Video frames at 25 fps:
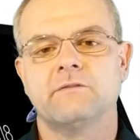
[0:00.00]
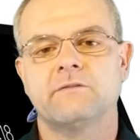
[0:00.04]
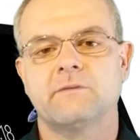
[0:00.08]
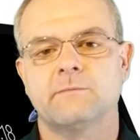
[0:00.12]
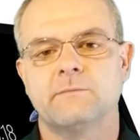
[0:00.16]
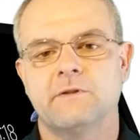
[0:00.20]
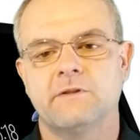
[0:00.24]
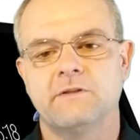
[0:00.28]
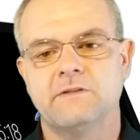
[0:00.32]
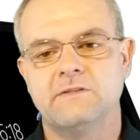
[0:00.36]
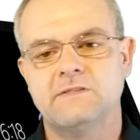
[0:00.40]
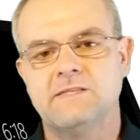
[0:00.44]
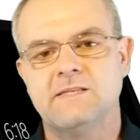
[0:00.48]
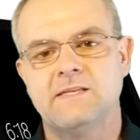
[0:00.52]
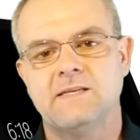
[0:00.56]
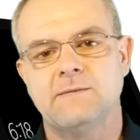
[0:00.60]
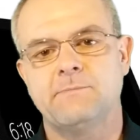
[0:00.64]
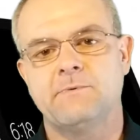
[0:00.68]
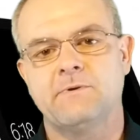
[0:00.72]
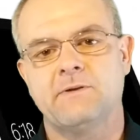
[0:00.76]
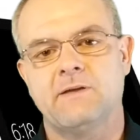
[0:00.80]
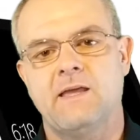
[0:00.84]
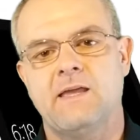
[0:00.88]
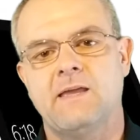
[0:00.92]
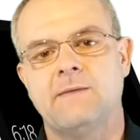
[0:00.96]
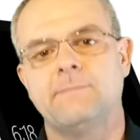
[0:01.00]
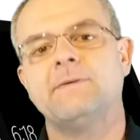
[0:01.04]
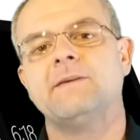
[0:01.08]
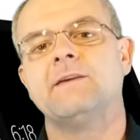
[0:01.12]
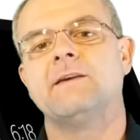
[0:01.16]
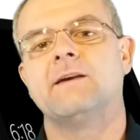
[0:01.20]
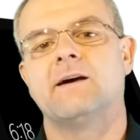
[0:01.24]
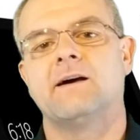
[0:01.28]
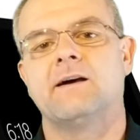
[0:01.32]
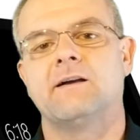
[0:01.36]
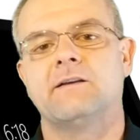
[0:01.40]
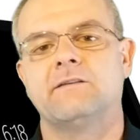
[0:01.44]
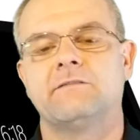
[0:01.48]
some of the deep
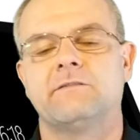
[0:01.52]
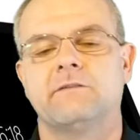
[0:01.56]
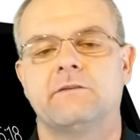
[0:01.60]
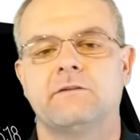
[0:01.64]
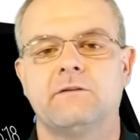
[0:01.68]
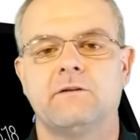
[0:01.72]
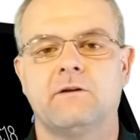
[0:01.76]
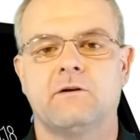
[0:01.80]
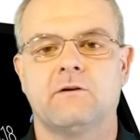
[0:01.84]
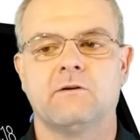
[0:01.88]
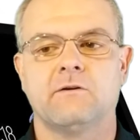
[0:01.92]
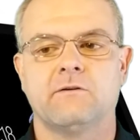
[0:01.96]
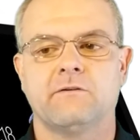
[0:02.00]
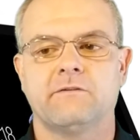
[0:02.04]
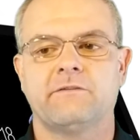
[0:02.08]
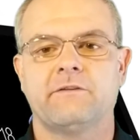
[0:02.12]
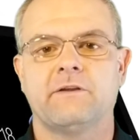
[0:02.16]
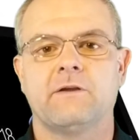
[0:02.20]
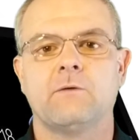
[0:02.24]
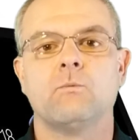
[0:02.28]
APIs that aren't,